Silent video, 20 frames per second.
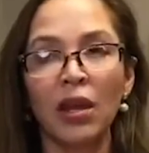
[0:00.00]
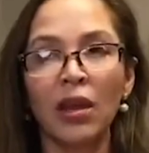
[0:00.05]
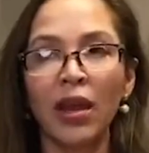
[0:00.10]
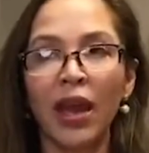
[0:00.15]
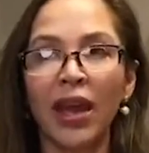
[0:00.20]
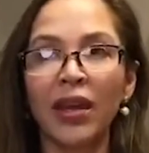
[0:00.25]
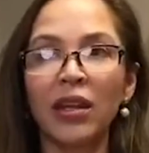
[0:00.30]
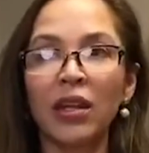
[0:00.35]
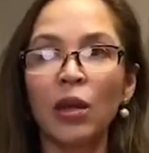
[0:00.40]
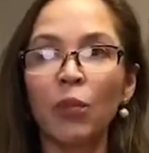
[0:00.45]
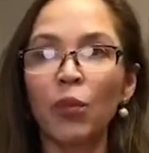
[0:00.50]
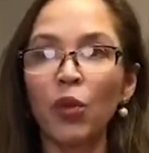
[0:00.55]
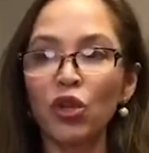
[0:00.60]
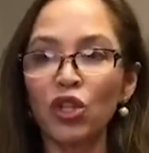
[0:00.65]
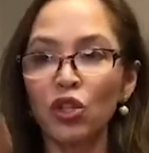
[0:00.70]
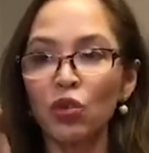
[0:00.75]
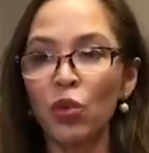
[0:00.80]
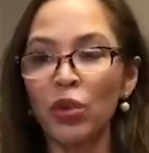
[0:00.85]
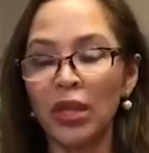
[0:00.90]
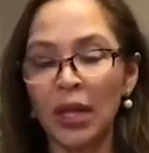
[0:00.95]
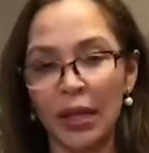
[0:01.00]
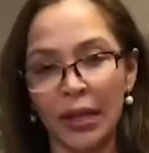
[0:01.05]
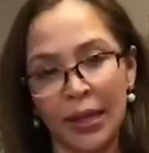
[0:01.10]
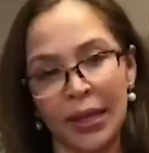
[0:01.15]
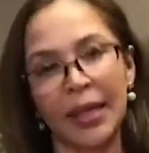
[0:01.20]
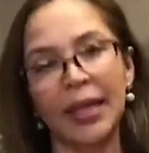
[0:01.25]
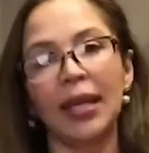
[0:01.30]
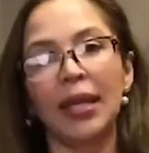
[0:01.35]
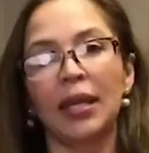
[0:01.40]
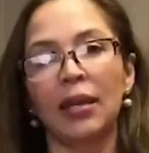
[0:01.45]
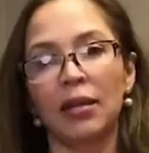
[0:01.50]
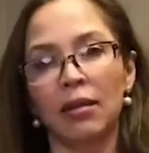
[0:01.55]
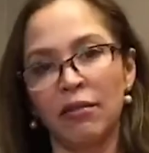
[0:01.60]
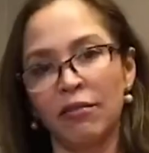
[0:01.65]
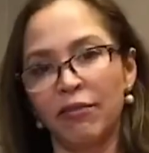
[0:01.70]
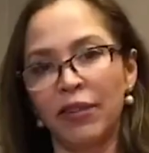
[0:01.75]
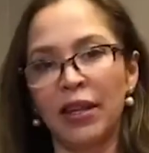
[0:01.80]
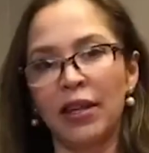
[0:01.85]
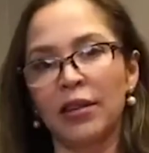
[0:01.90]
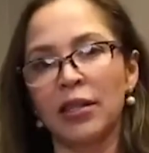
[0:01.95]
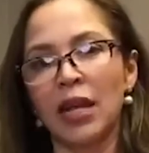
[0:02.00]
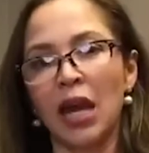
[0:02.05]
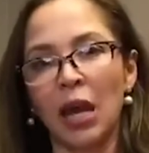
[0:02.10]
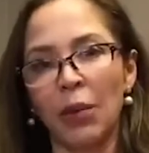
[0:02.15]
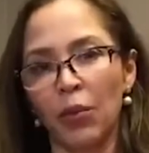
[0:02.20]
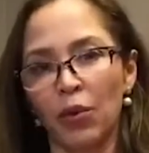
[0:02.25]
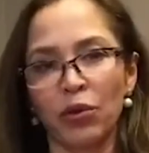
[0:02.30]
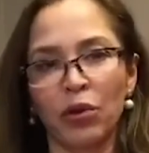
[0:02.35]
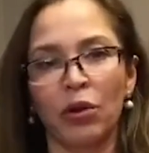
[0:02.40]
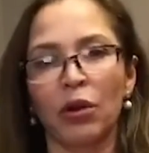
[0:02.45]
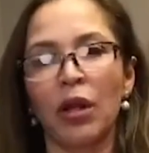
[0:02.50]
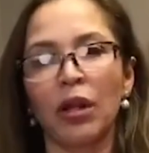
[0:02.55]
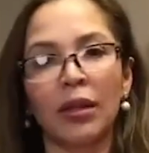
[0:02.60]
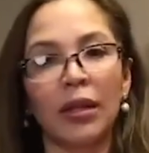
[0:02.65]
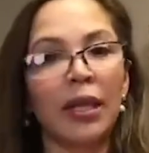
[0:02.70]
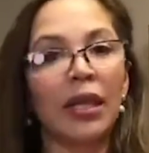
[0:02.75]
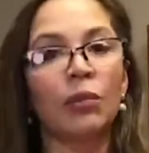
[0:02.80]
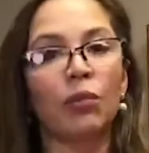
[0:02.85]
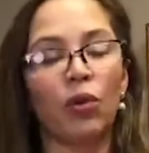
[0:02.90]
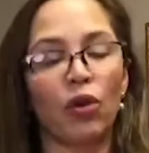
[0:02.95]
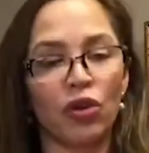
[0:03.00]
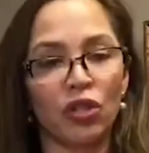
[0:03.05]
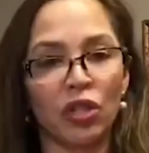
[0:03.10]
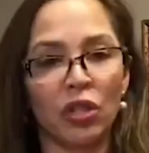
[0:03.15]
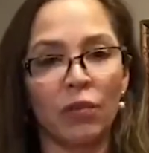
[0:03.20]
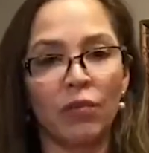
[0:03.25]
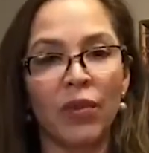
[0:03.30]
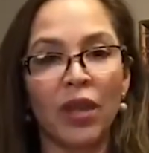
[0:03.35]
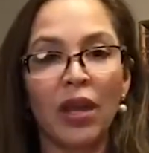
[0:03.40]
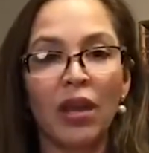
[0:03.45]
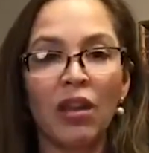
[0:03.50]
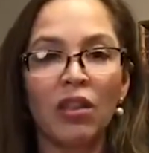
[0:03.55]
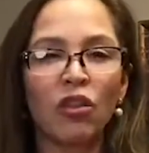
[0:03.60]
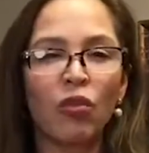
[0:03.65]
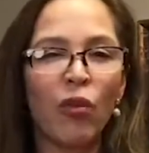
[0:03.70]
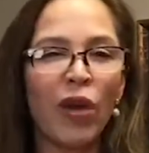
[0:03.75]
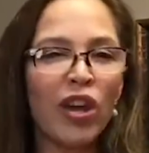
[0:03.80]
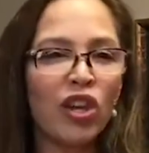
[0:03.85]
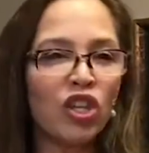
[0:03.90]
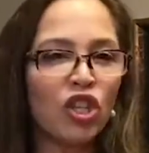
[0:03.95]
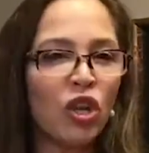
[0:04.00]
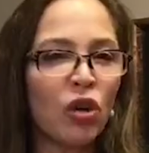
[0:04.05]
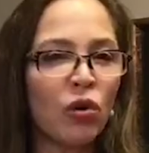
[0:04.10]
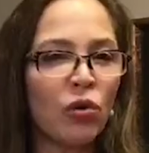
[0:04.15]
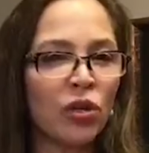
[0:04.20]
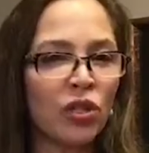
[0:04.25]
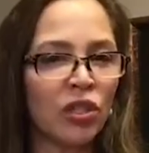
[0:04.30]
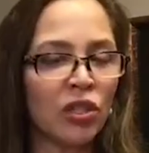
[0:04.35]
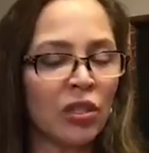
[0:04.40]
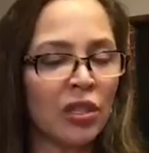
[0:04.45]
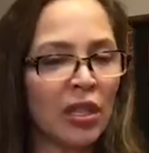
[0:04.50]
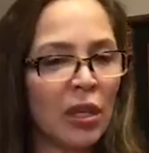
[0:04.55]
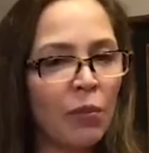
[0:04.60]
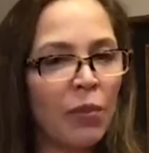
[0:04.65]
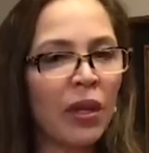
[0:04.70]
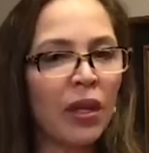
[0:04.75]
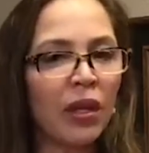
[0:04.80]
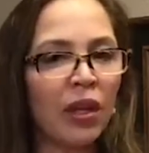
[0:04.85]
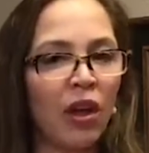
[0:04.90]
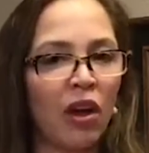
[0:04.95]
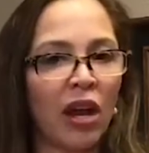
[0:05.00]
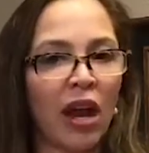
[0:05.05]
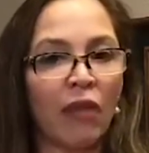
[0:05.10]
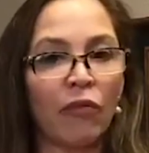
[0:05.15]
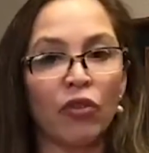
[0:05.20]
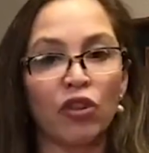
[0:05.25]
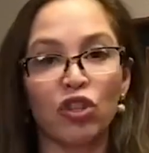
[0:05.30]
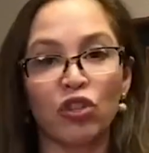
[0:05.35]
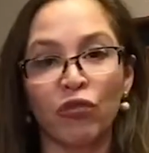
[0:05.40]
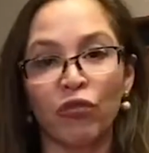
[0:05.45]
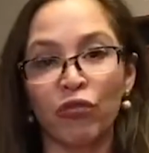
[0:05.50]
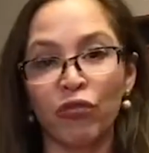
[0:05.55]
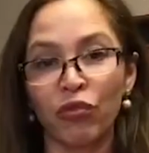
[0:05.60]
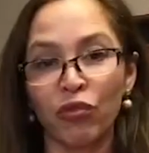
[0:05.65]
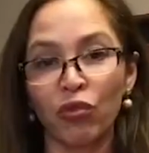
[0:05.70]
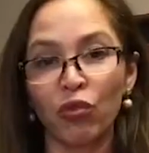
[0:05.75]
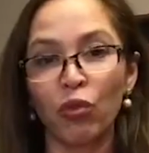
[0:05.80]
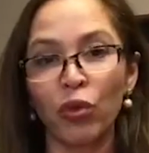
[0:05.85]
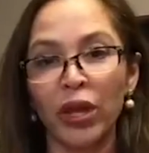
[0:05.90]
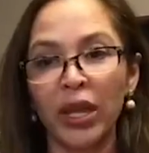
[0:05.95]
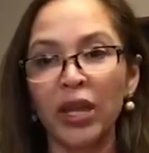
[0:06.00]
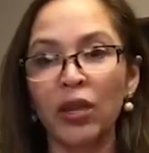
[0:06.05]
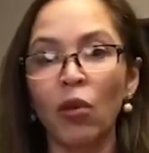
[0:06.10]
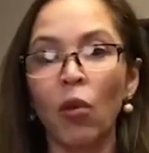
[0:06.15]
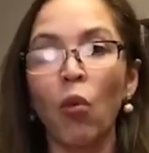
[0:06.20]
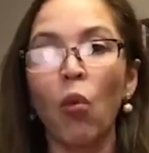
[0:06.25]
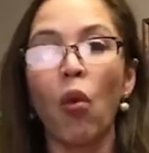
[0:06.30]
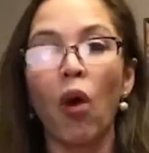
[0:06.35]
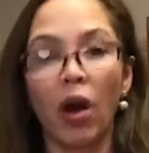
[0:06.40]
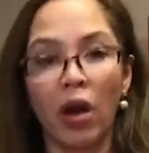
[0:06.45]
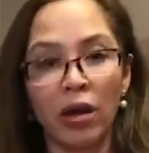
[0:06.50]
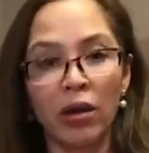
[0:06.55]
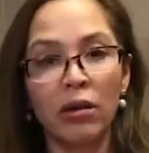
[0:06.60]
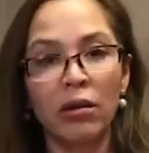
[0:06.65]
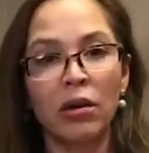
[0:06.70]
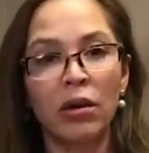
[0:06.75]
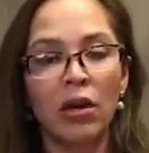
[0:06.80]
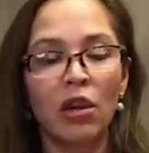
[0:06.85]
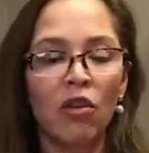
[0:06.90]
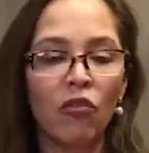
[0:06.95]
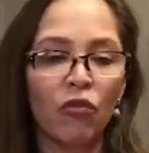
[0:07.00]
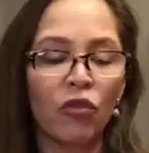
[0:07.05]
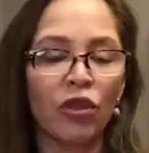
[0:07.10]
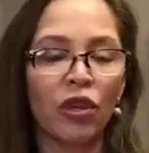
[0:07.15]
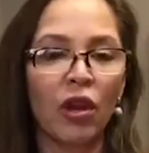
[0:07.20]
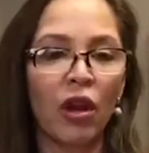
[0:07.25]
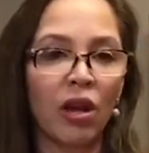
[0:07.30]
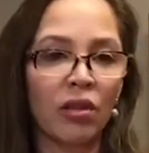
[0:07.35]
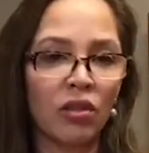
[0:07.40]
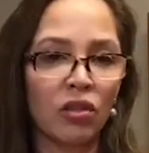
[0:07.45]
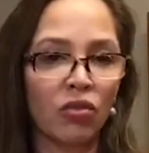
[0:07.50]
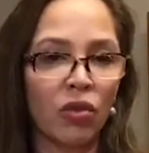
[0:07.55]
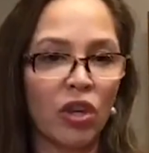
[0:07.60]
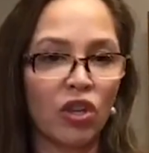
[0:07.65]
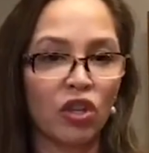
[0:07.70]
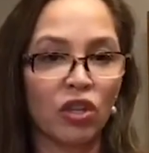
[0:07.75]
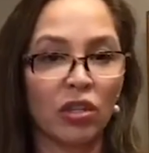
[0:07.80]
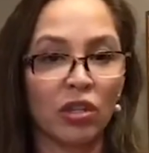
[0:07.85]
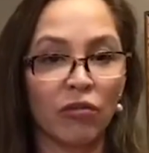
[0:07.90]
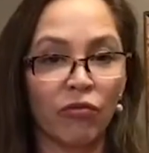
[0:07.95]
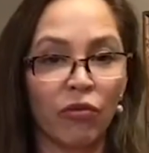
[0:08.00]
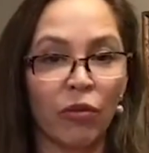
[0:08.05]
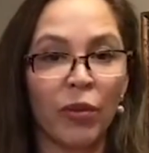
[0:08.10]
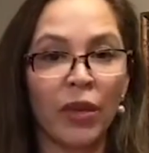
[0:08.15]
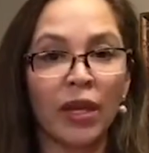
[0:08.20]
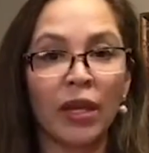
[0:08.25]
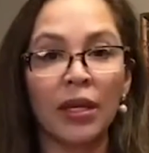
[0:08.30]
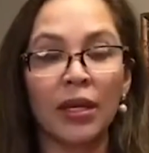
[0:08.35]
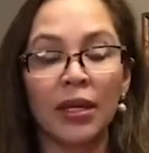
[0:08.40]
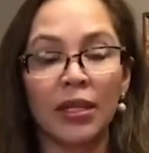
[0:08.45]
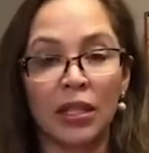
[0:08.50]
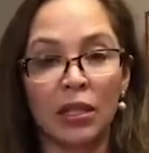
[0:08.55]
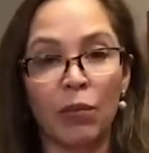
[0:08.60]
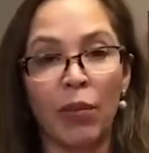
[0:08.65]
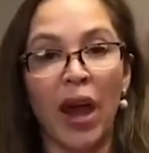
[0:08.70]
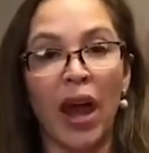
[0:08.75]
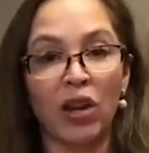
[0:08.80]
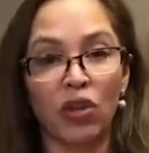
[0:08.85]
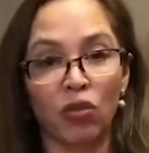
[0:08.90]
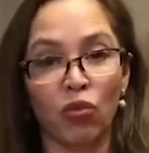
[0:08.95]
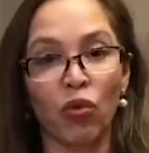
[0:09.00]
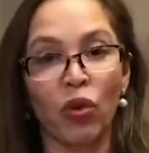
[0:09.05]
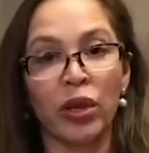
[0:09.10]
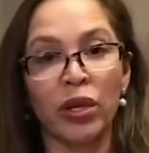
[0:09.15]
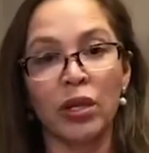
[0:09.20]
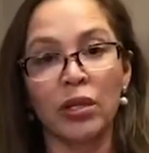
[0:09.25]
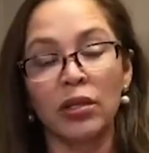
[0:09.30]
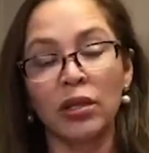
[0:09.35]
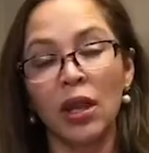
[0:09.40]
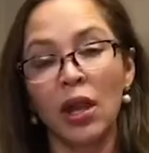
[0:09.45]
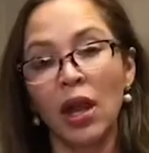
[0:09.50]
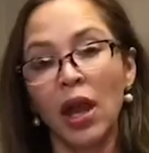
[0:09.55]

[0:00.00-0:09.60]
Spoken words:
And in a person with a lean phenotype, or they're a lean person, the ratio is typically on average of 3 to 1 for the concentrations of Firmicutes to Bacteroides.